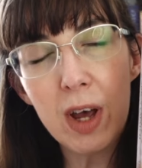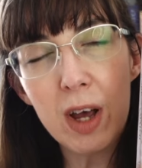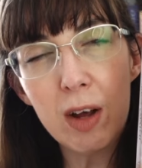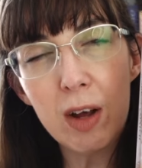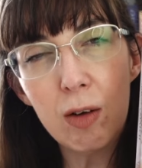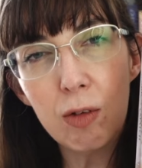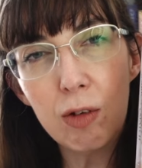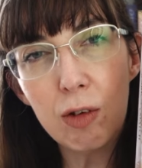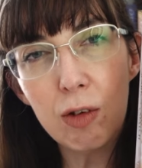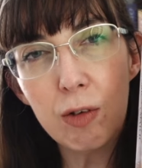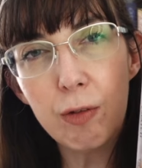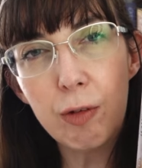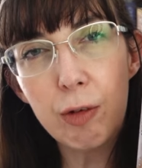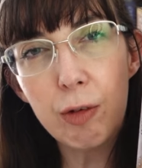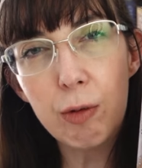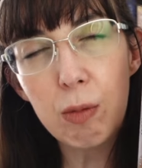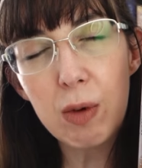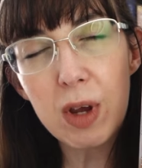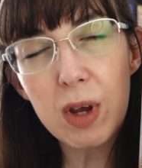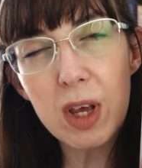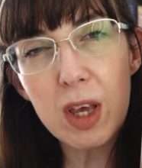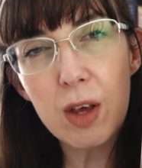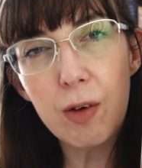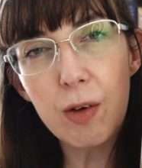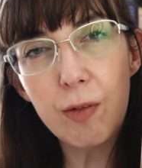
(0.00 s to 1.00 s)
out of
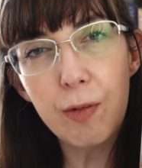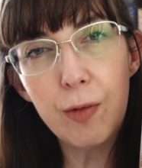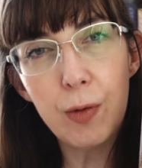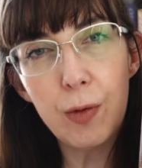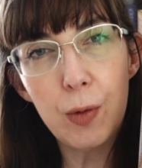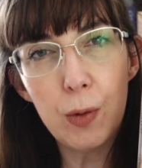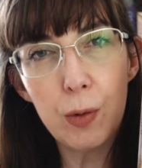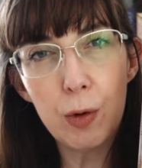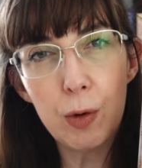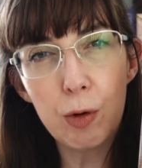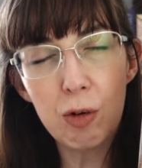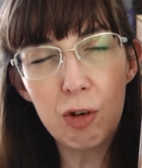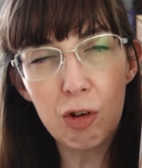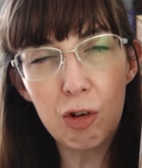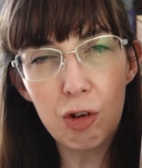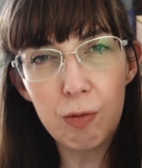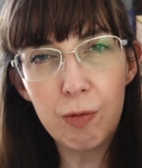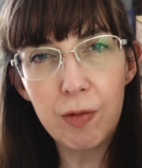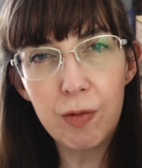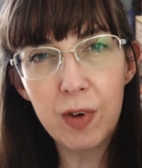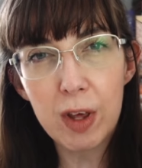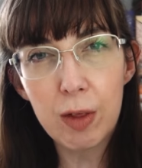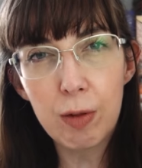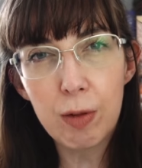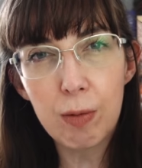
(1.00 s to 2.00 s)
3 for Christian
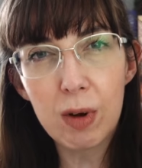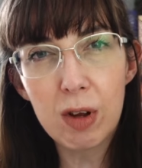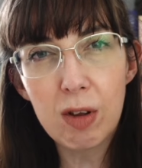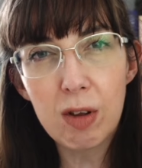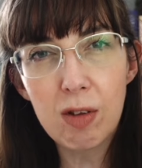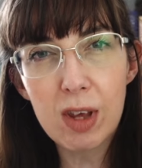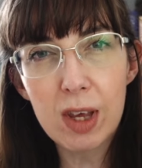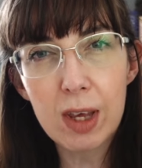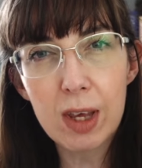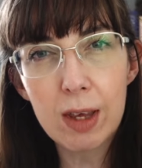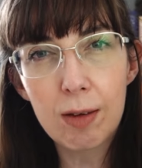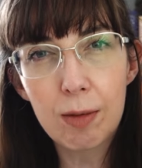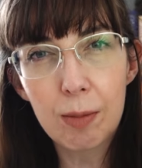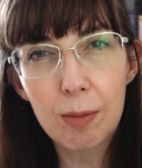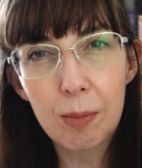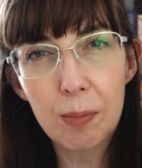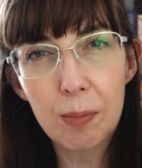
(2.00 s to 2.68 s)
faith rating.